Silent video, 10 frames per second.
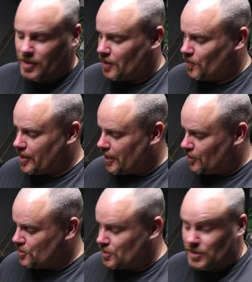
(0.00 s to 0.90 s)
Um, right
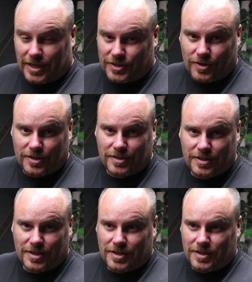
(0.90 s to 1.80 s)
now she's not dark,
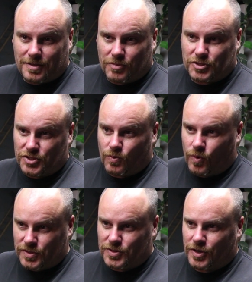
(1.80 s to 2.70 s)
but she
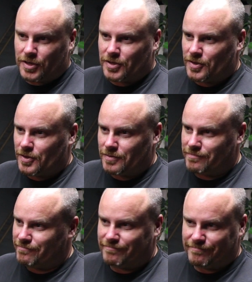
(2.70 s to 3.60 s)
was darker
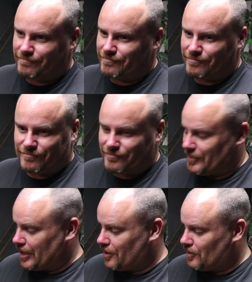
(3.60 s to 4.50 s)

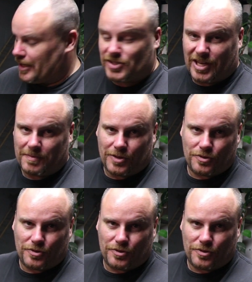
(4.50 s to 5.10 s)
last time I